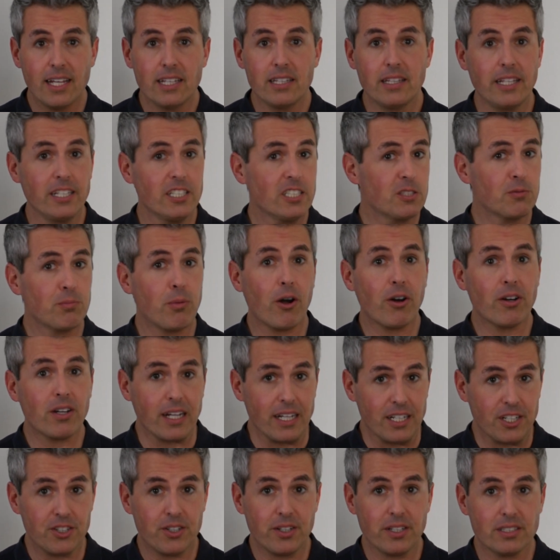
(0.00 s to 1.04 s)
These spark
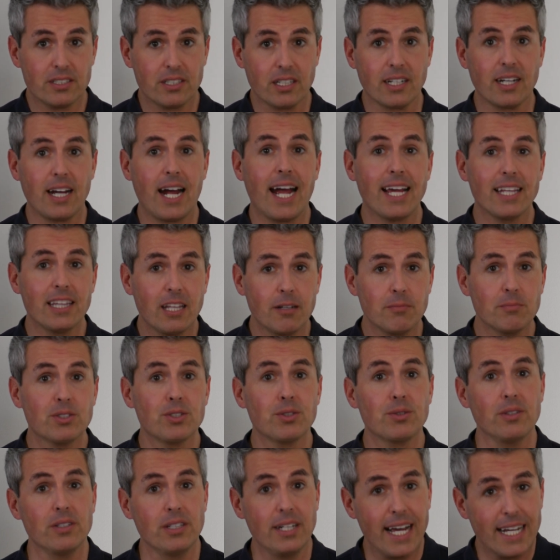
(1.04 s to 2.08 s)
interest and guide them
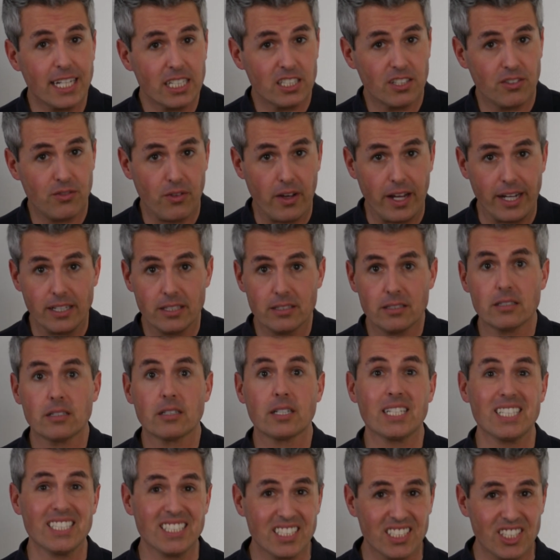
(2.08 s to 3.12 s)
to the next phase,
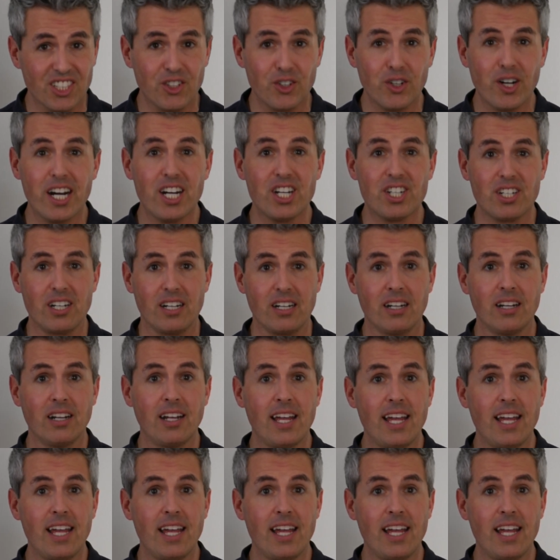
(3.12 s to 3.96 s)
consideration.